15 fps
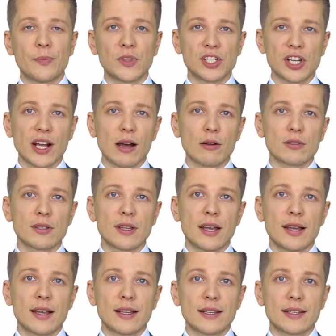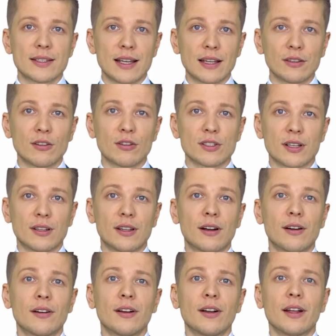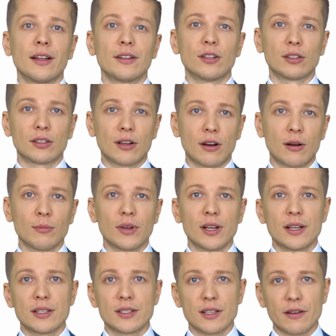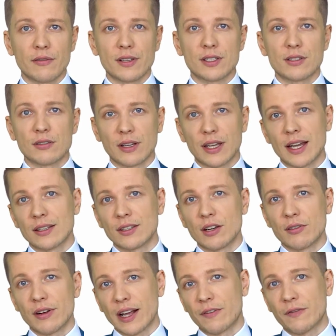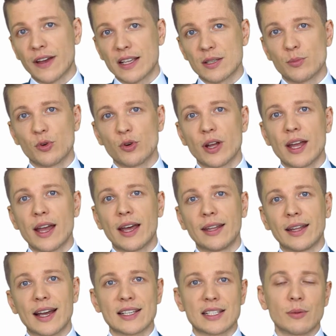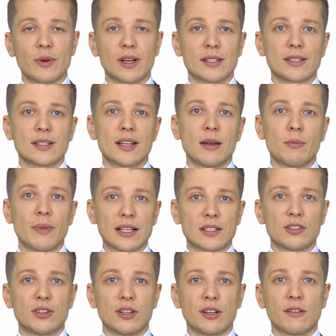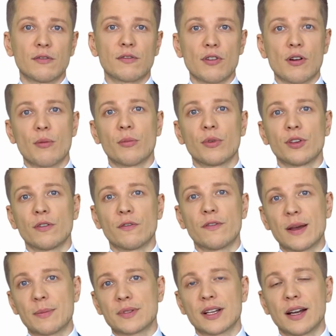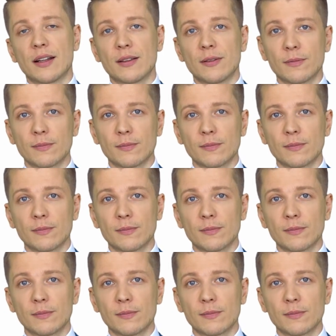Check out sendosonar.com service to get direct Facebook and SMS messaging from your website.